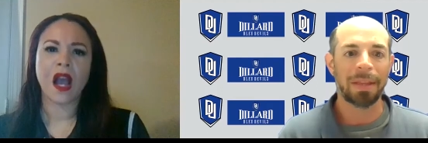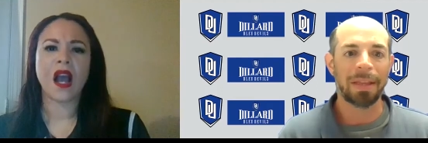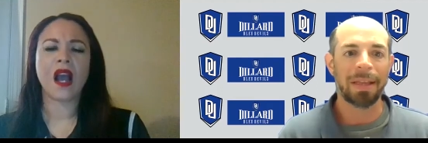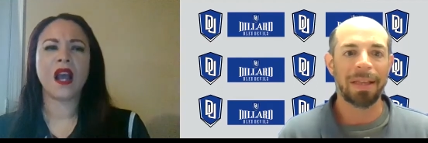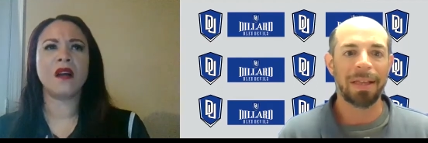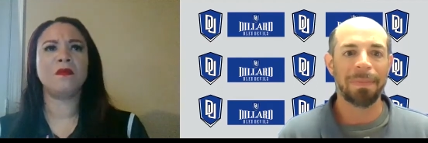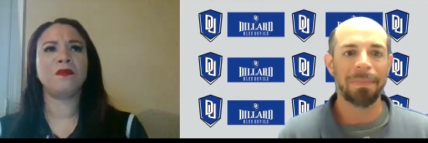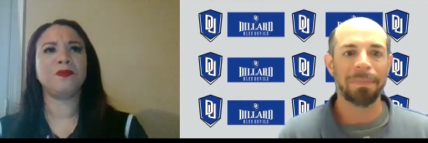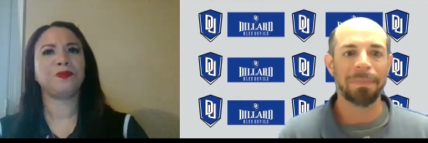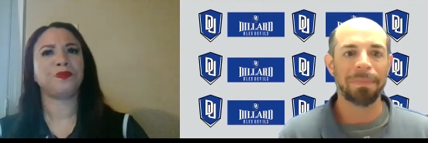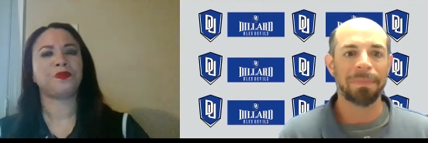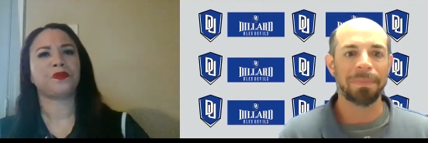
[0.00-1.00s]
Speaker 1: Um,
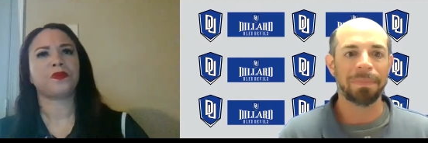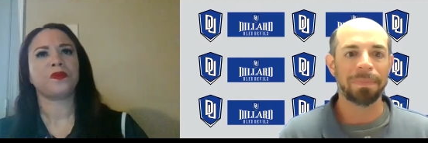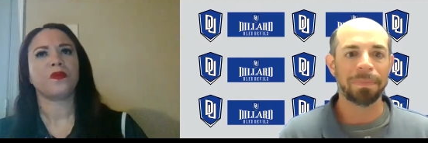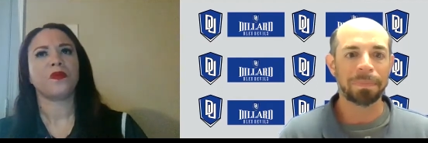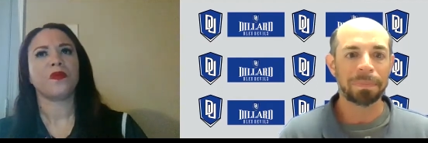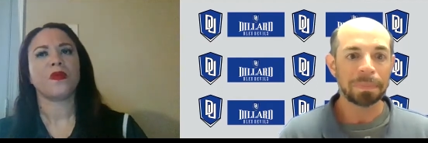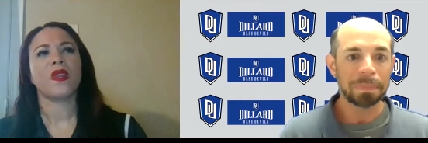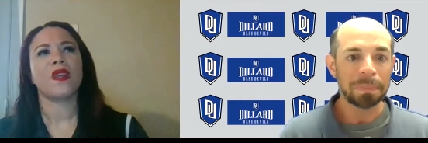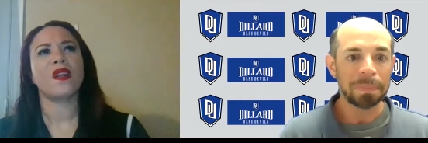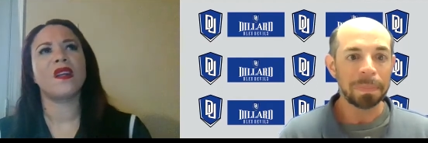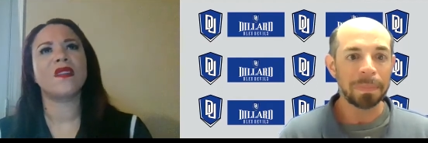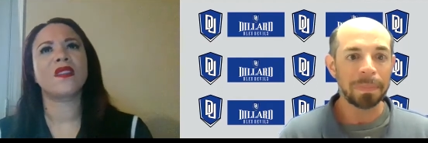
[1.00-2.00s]

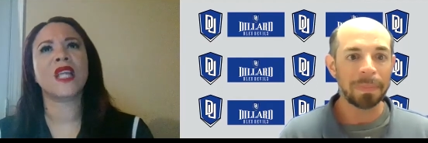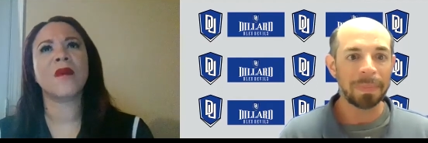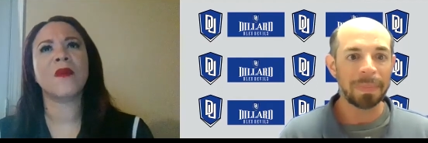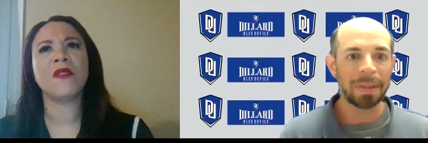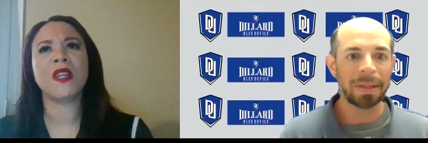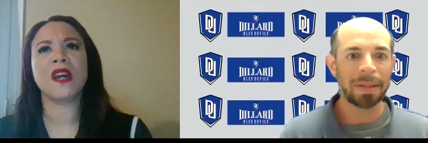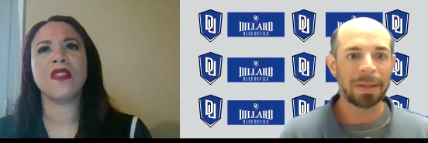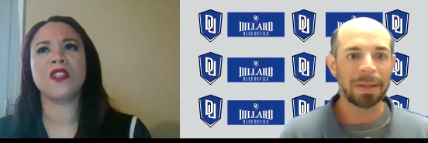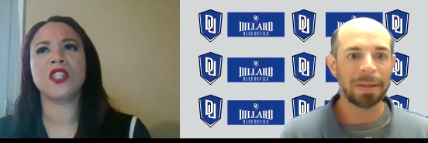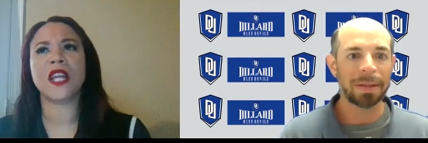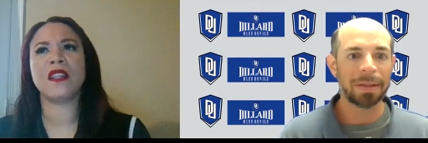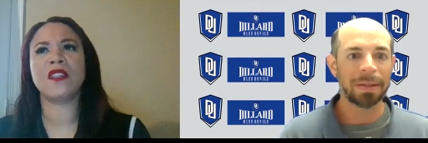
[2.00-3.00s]
some of the other
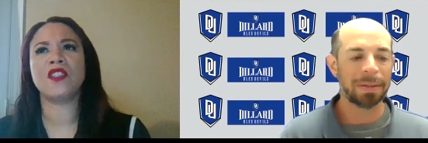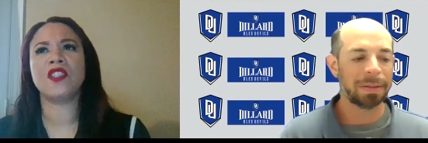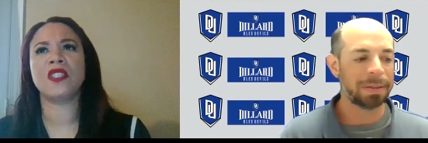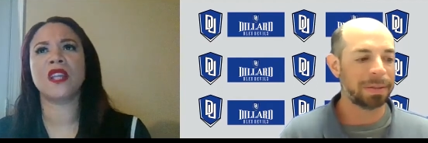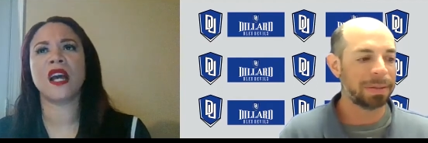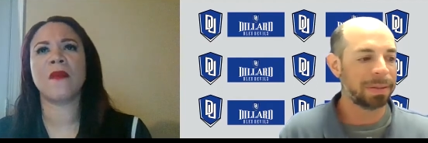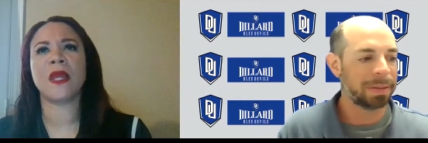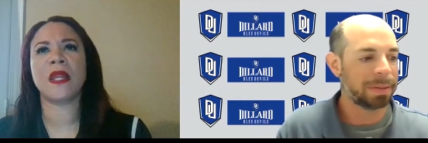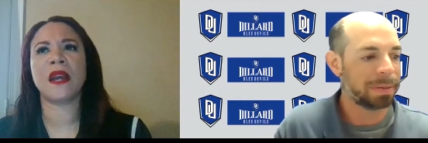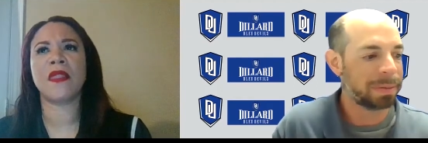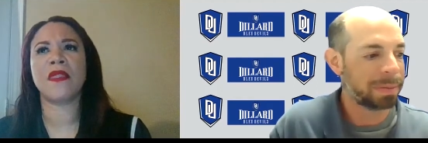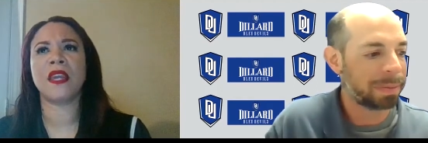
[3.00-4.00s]
challenges. I mean,
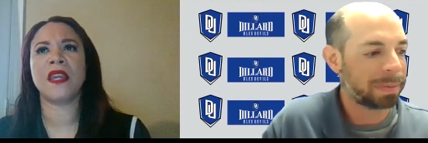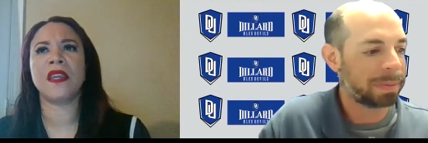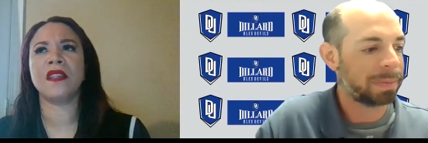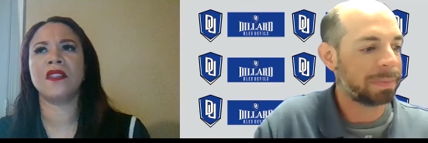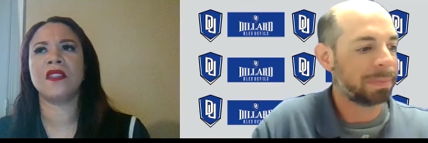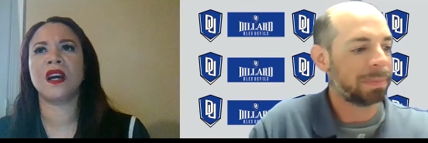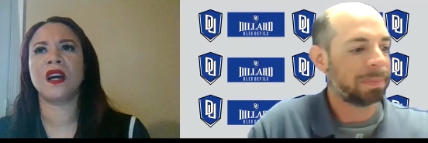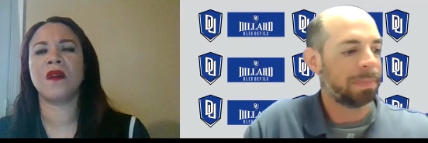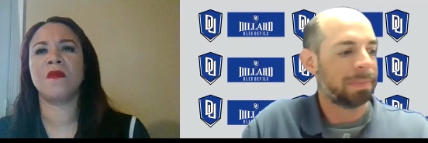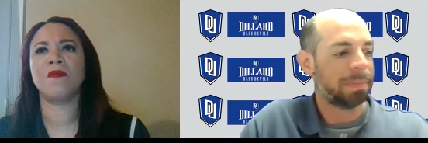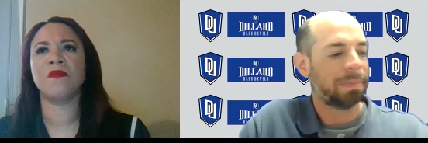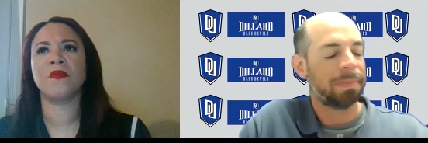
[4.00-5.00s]
I think is
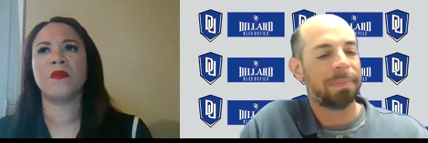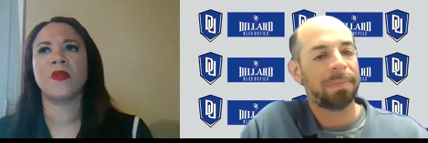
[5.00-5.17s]
um,